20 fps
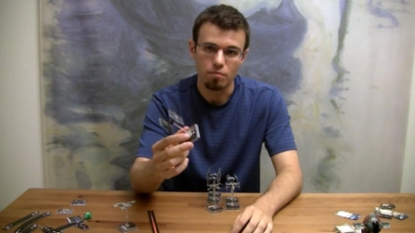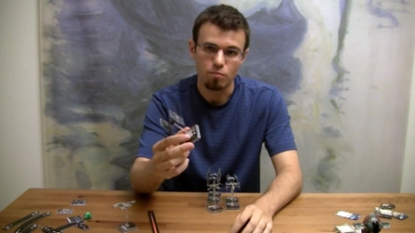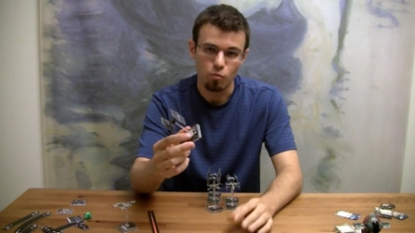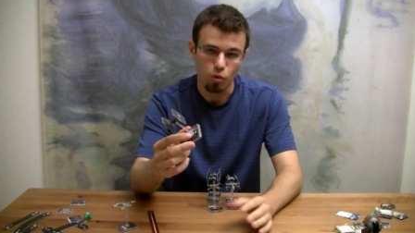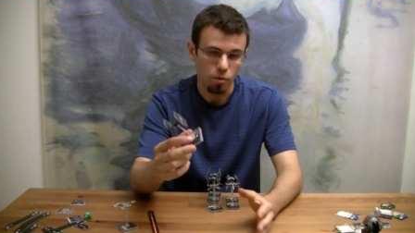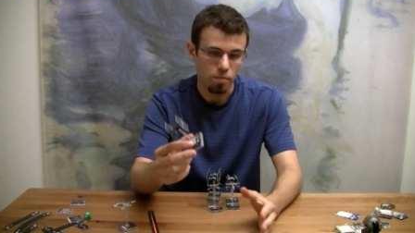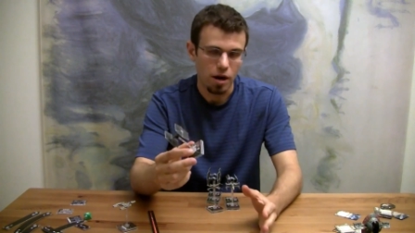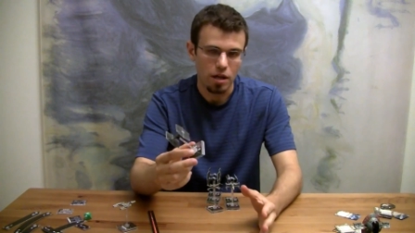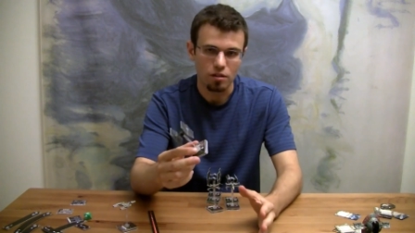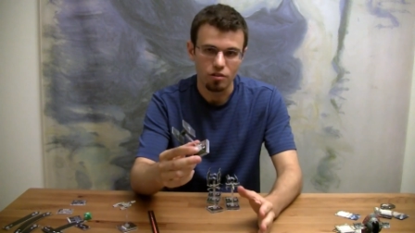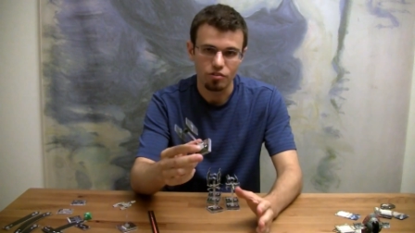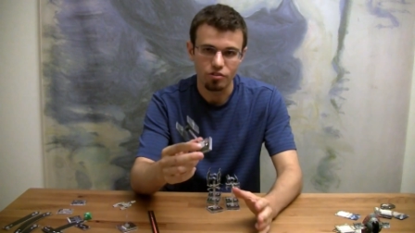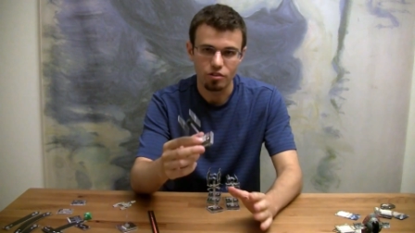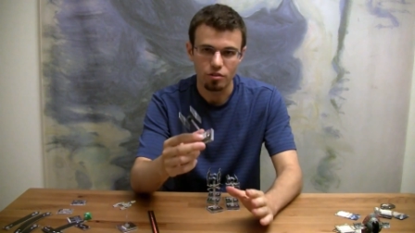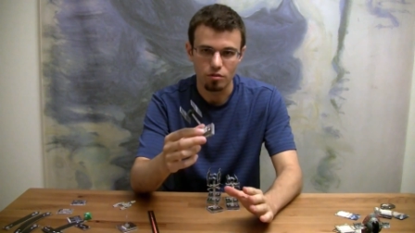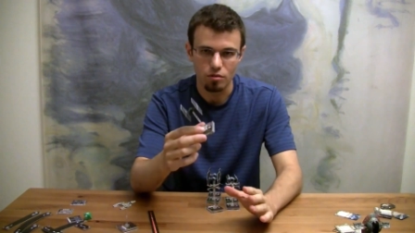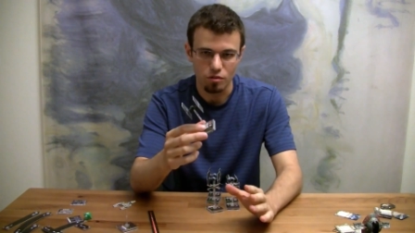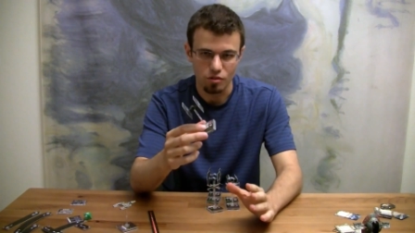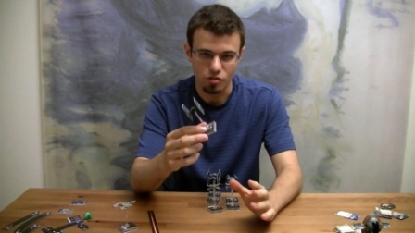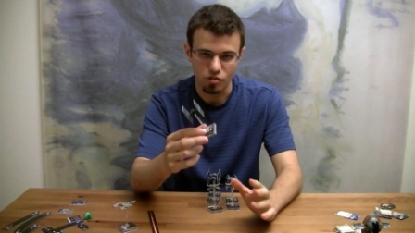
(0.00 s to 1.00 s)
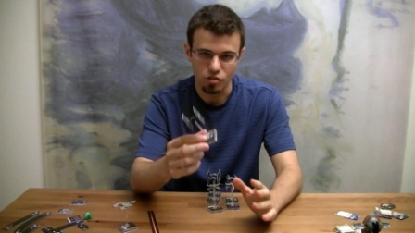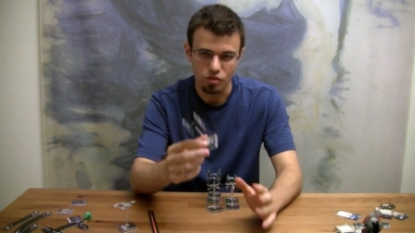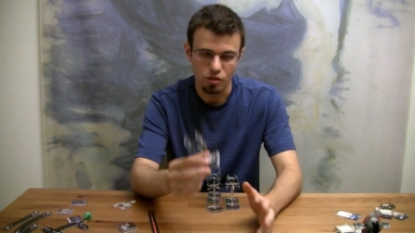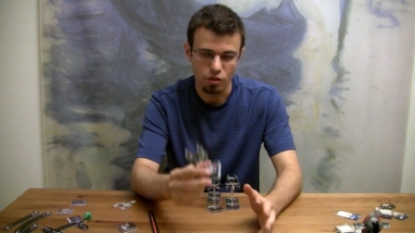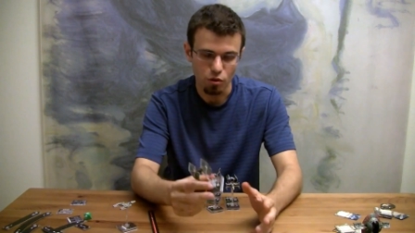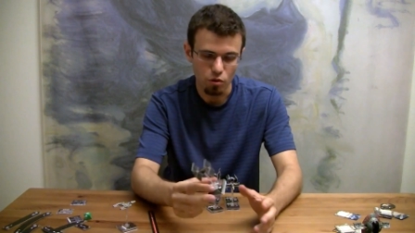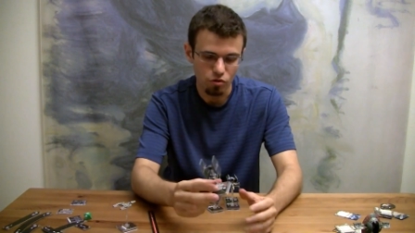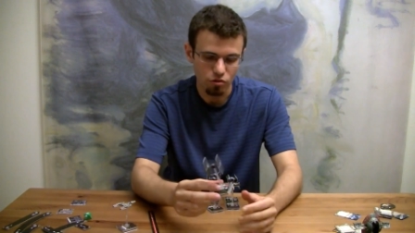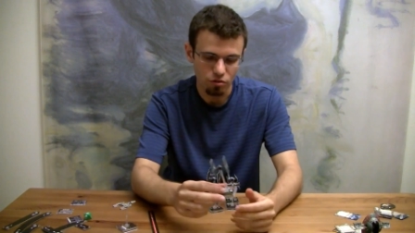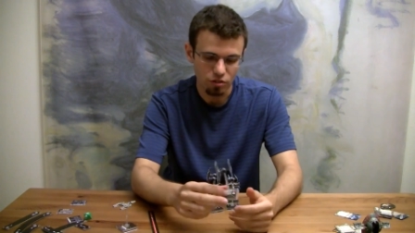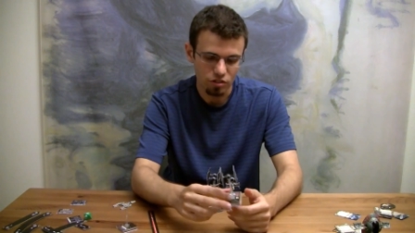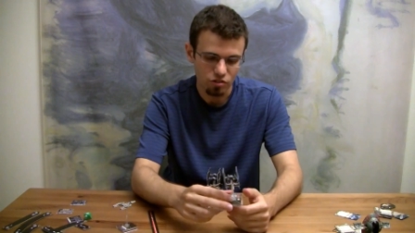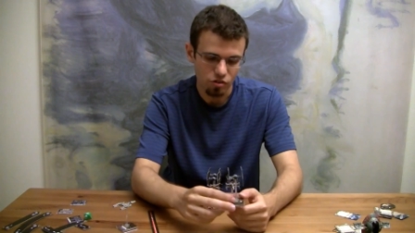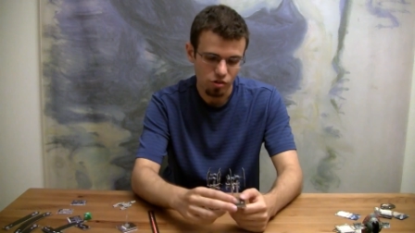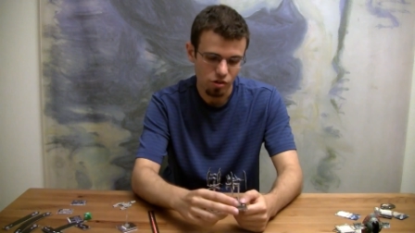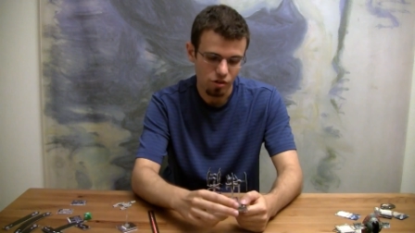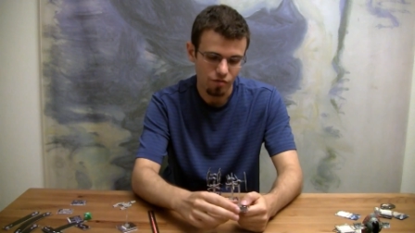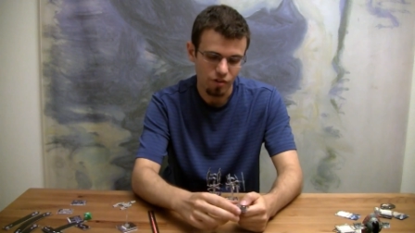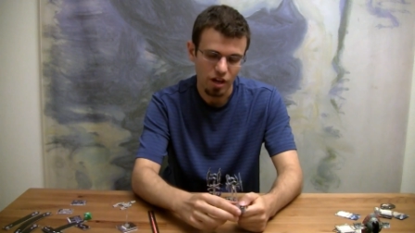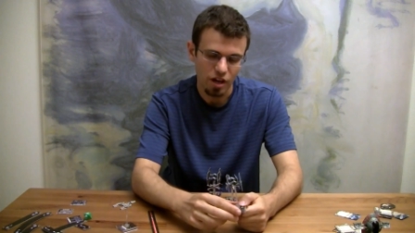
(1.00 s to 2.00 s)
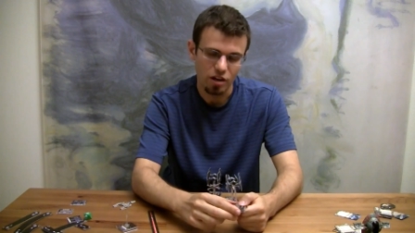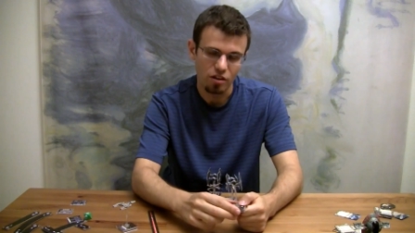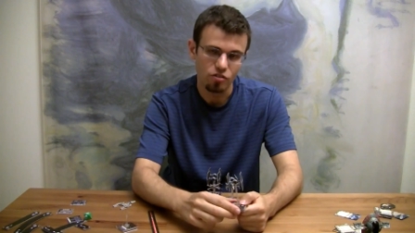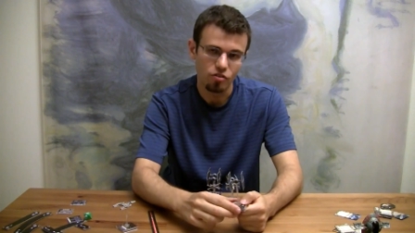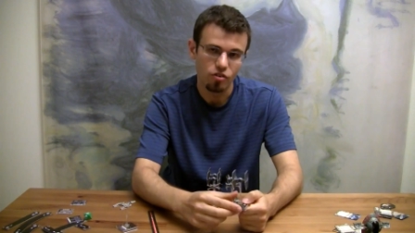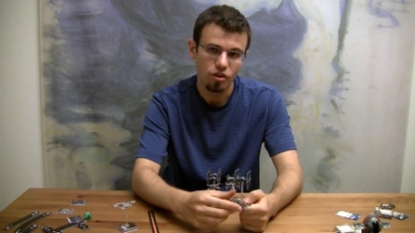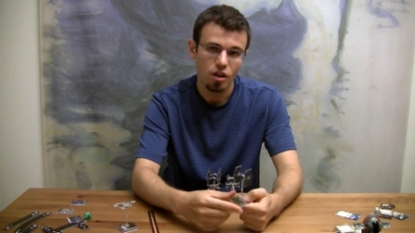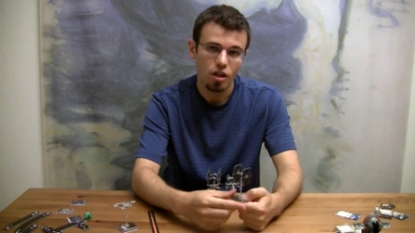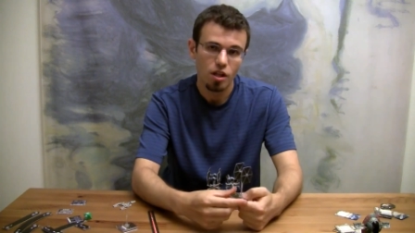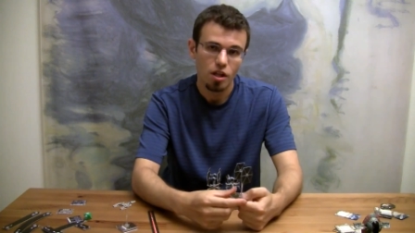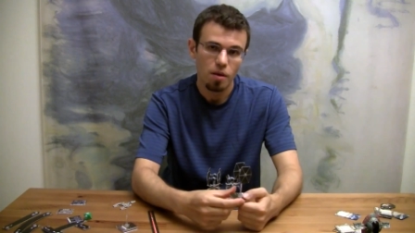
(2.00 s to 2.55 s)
More pilot skill is usually to your advantage.